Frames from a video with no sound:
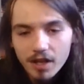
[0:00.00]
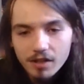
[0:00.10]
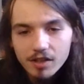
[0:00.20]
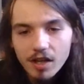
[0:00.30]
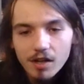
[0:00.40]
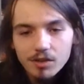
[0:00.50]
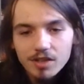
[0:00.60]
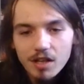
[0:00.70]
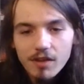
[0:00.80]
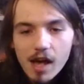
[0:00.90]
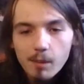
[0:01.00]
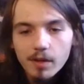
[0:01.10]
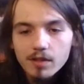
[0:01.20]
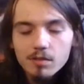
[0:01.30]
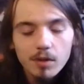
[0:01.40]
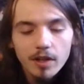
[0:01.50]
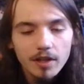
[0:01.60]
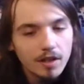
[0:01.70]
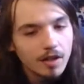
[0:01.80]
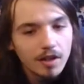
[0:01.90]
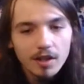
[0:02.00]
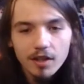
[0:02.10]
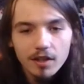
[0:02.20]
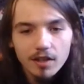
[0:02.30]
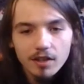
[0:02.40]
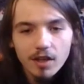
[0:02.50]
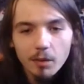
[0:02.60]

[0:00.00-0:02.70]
You know, stuff happens, but you know,